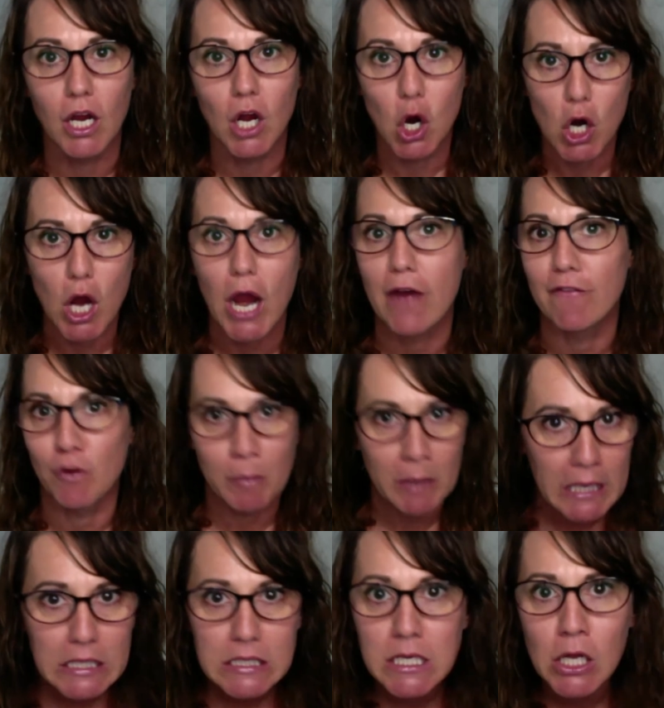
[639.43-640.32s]
Okay,
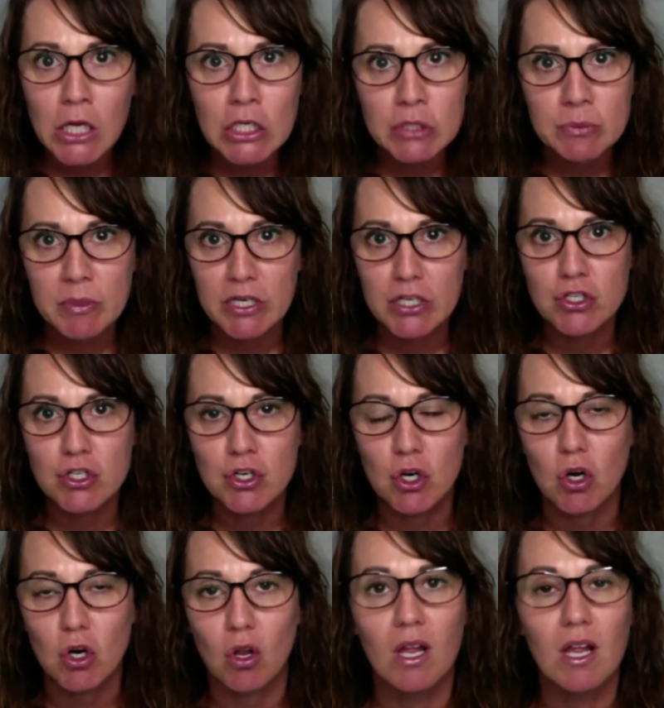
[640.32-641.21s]
everybody tells me to
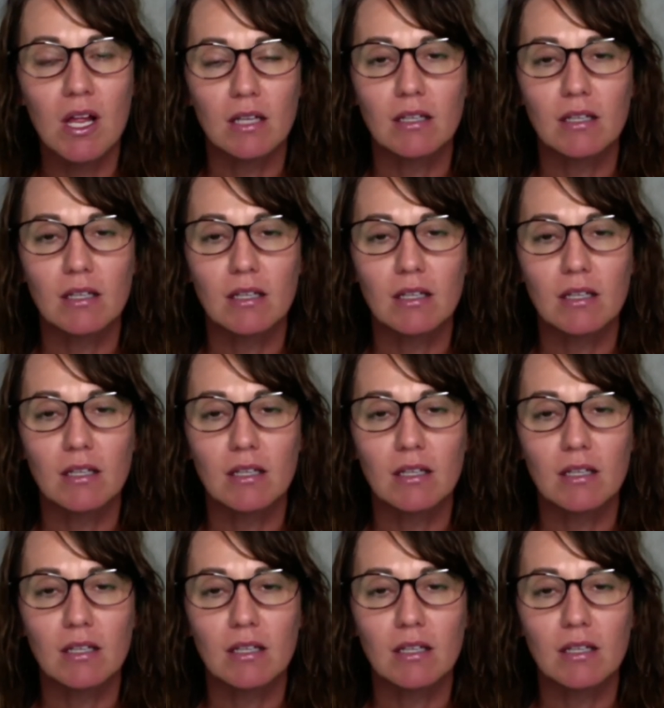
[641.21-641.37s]
journal.